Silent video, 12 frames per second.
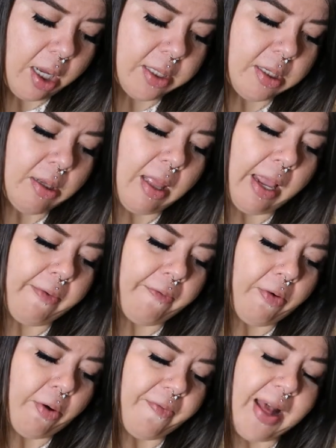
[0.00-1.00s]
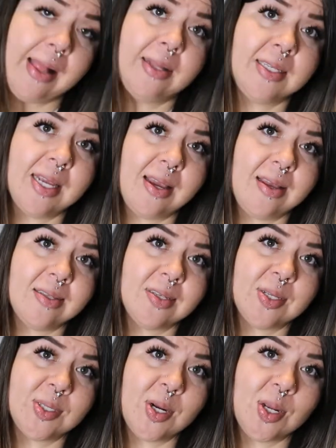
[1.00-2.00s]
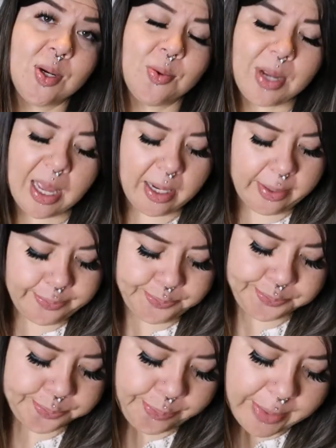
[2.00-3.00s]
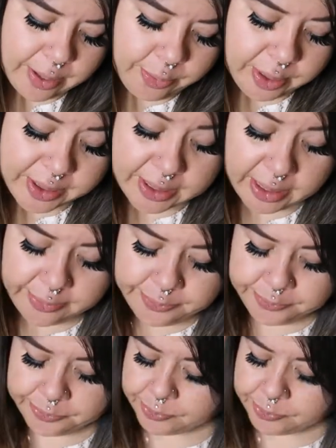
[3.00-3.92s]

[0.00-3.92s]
also like for Valentine's, because they're a little red. We'll see.